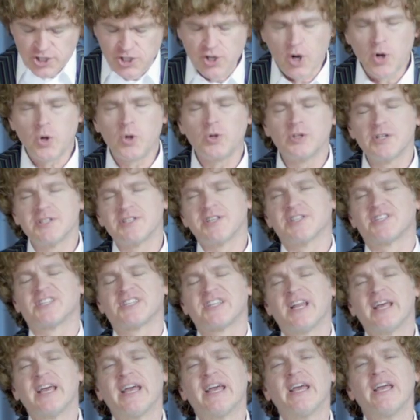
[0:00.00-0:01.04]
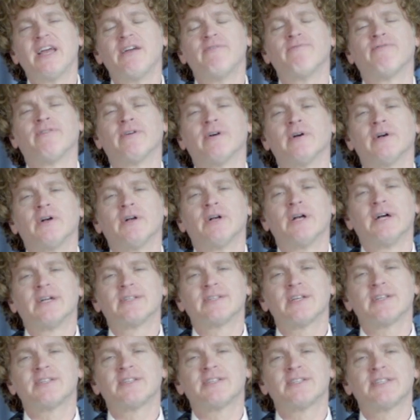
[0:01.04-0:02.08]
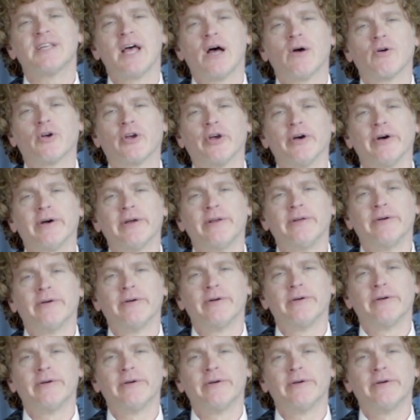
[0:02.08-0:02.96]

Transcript: sold as a slave that doesn't sound good